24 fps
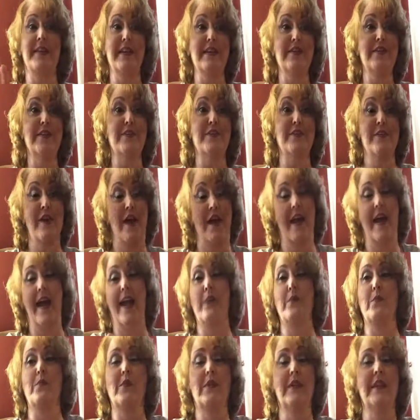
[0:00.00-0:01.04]
believe it or not,
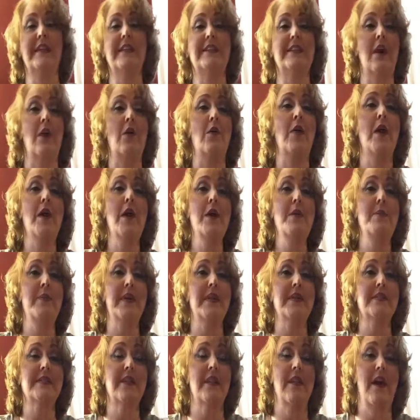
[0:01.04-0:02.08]
I really don't.
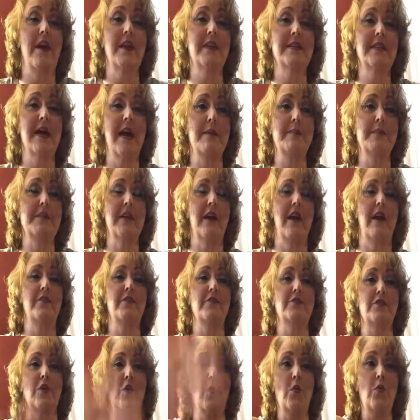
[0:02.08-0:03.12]
Because a lot of times the
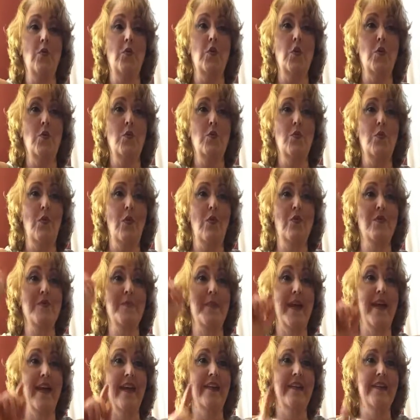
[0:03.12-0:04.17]
authors go whew, over
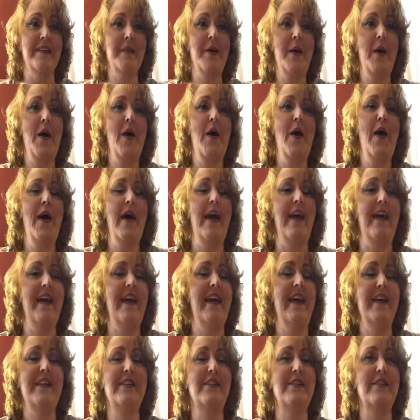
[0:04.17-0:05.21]
my head.
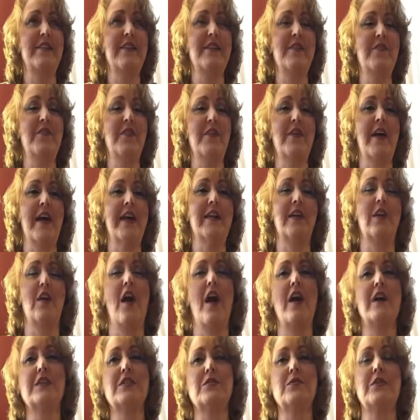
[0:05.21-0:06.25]
And you feel kind of
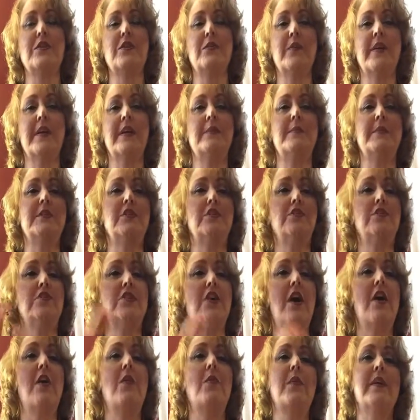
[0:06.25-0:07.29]
lost when you read them, but you
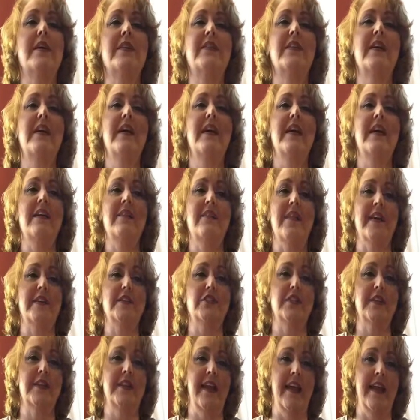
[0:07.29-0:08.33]
don't with
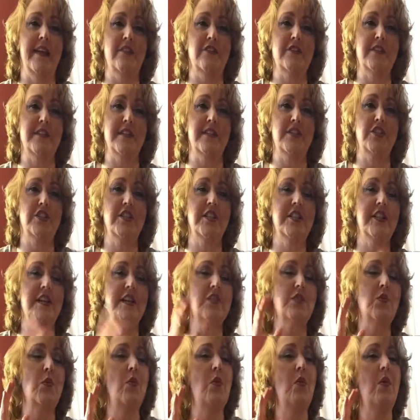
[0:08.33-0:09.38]
Evangeline Anderson.
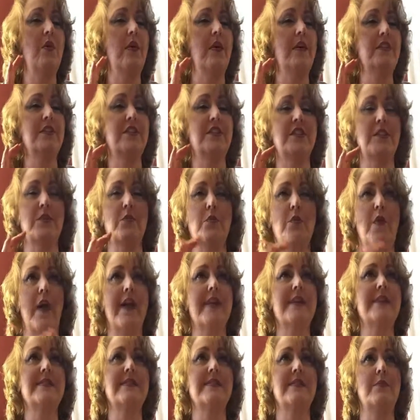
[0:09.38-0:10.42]
She
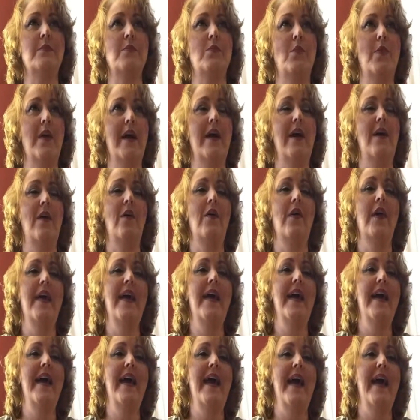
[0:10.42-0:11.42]
writes them well,